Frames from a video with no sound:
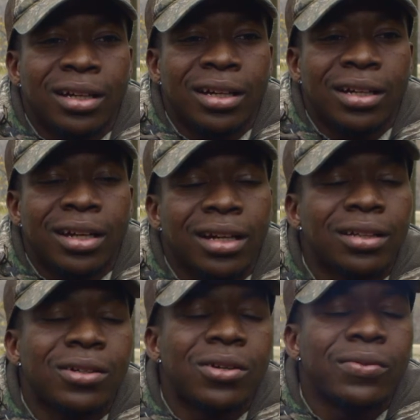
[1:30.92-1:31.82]
And then I
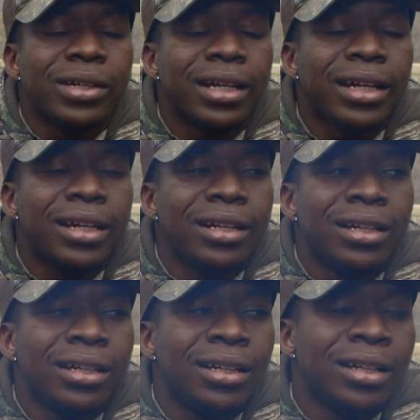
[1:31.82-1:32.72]
can look over again,
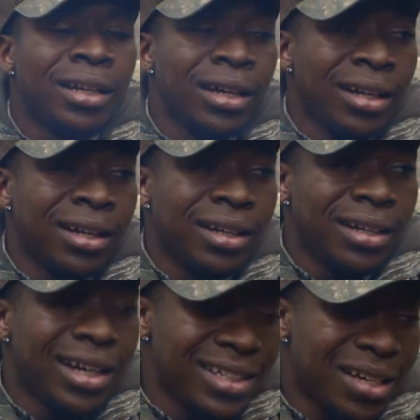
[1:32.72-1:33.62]

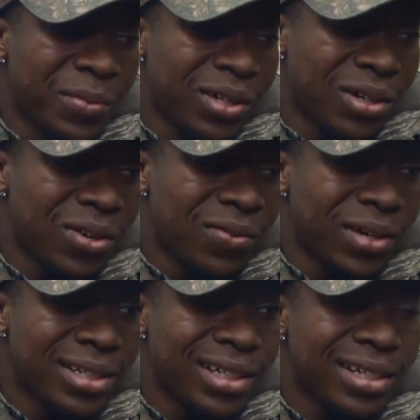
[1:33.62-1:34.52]
and next time I look
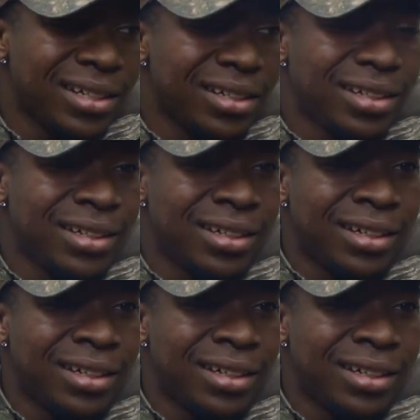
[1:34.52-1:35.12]
over, I see the,